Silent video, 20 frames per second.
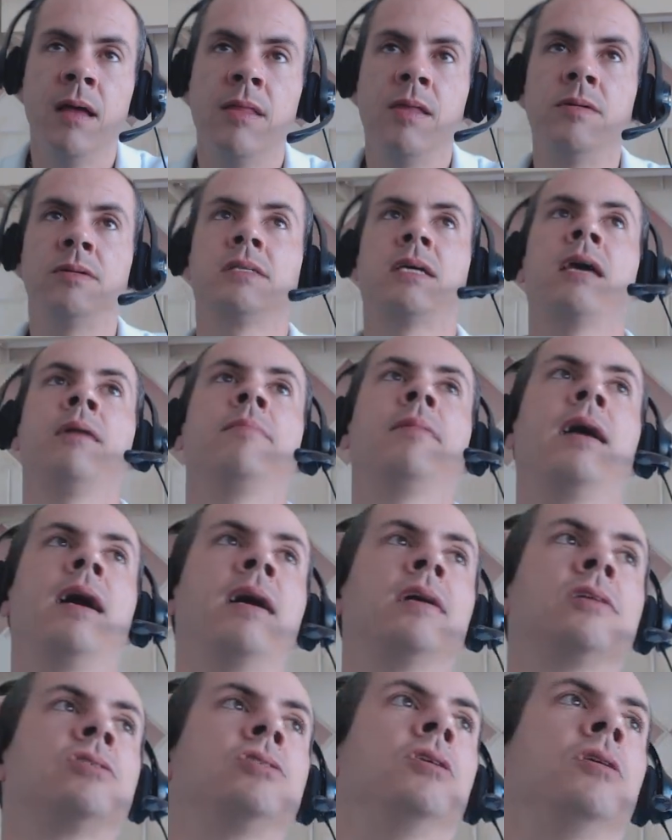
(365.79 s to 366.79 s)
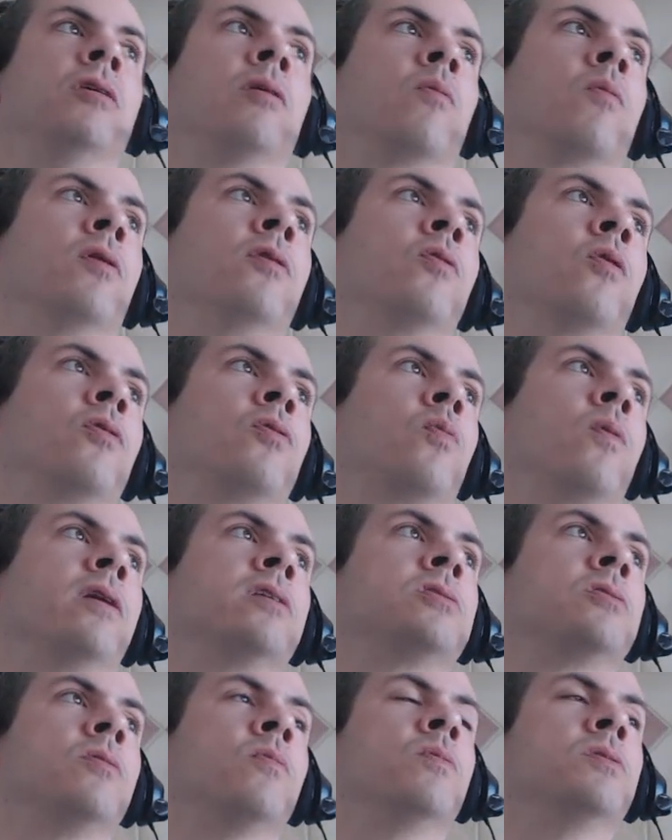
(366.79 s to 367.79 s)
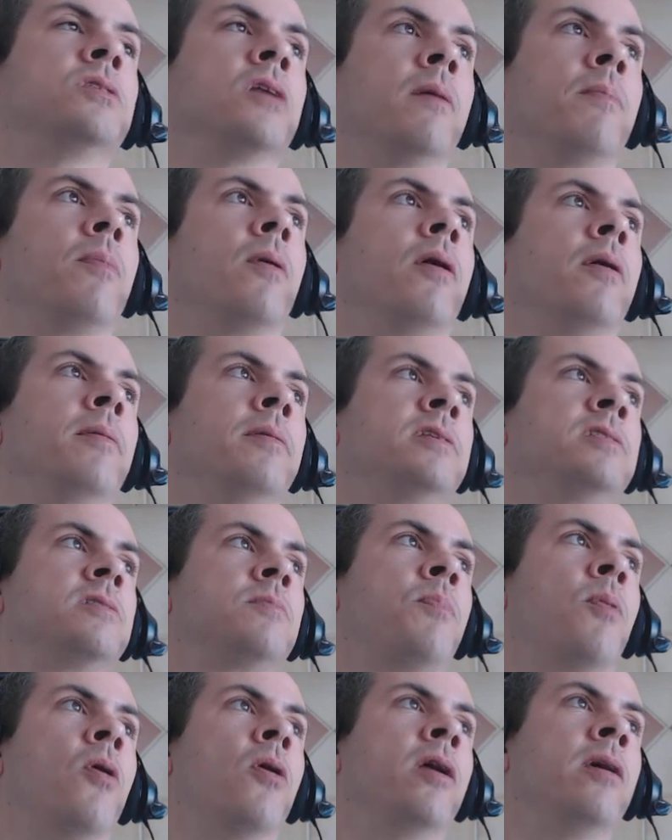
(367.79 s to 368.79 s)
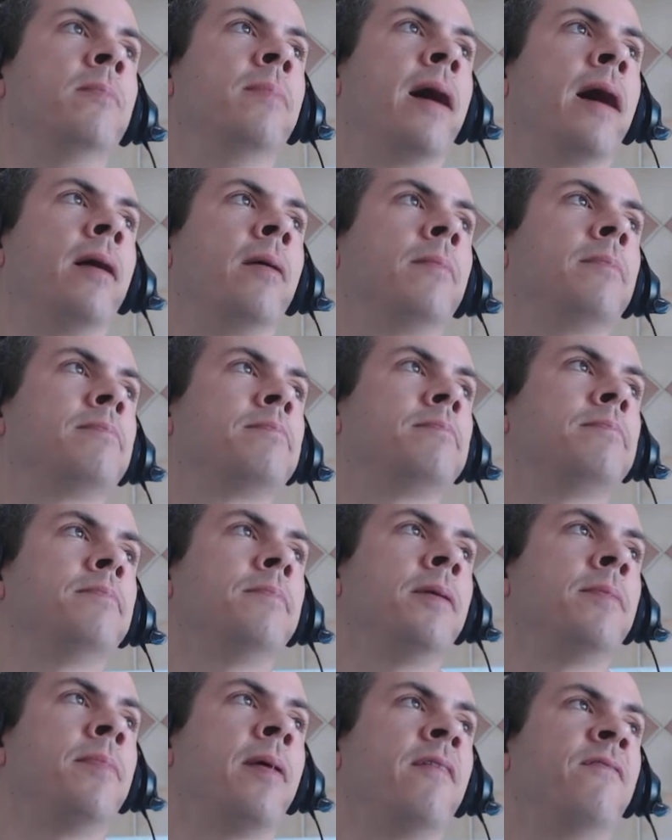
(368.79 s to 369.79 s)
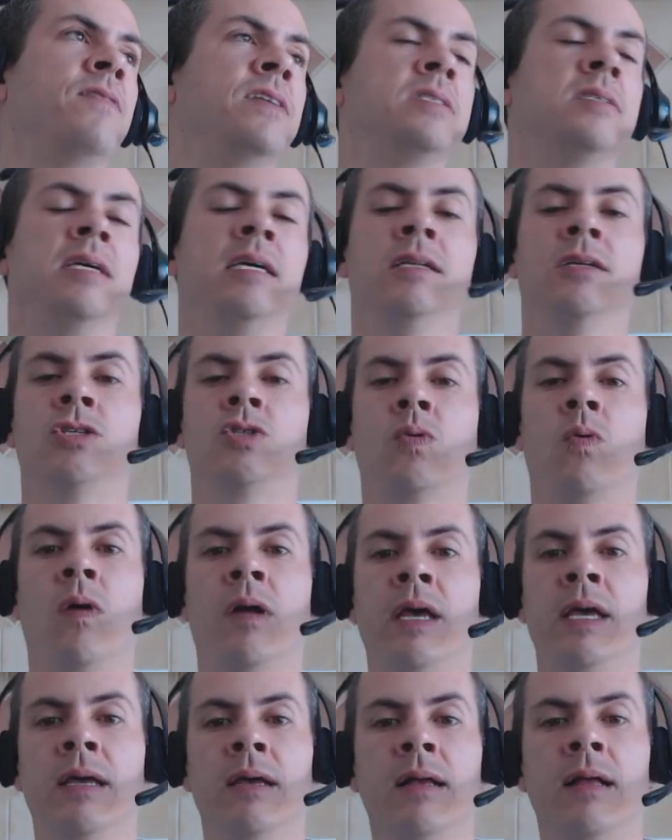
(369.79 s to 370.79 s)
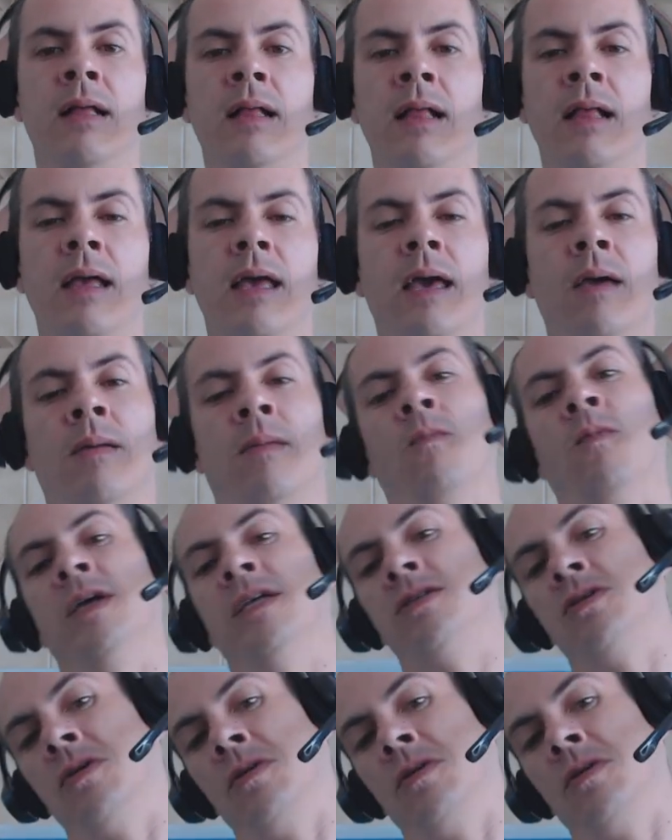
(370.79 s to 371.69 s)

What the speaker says: There was a game last year where Northwestern was up on Sparty about 15-20, and